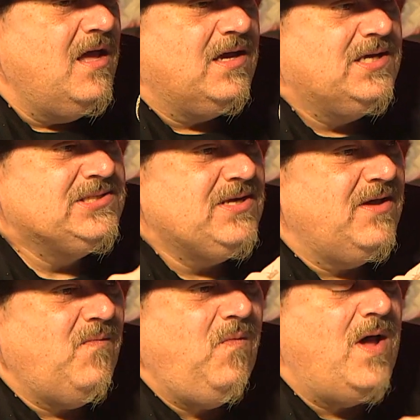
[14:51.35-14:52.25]
Because
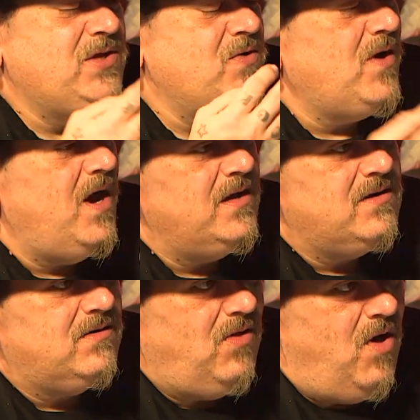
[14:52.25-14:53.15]
when you cut
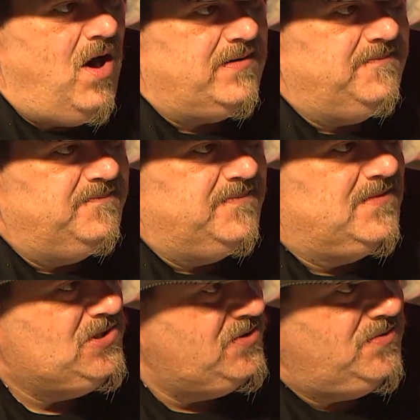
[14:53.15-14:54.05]
your lawn,
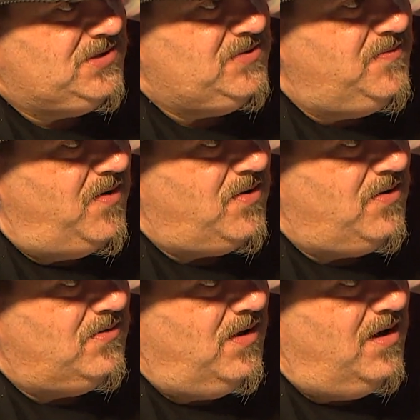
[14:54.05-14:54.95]
do you mow your
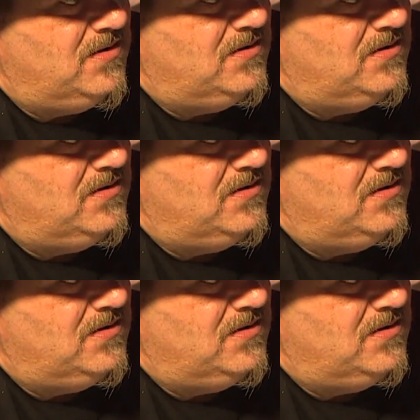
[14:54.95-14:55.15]
own lawn?